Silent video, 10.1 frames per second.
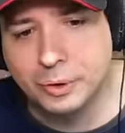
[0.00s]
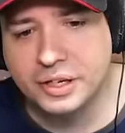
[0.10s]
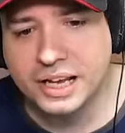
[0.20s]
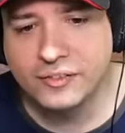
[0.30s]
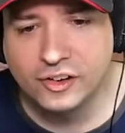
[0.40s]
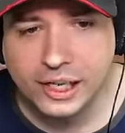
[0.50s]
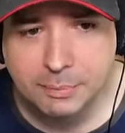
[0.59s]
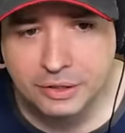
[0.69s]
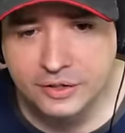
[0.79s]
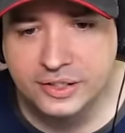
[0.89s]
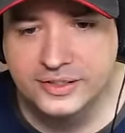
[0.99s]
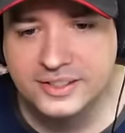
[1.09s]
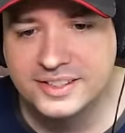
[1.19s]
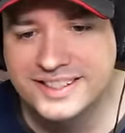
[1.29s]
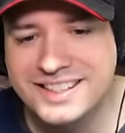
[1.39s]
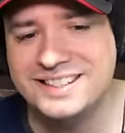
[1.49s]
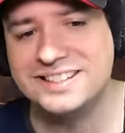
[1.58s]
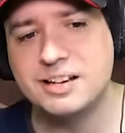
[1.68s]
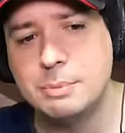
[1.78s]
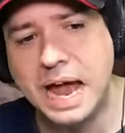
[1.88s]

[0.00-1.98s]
I feel like Pixonic sees them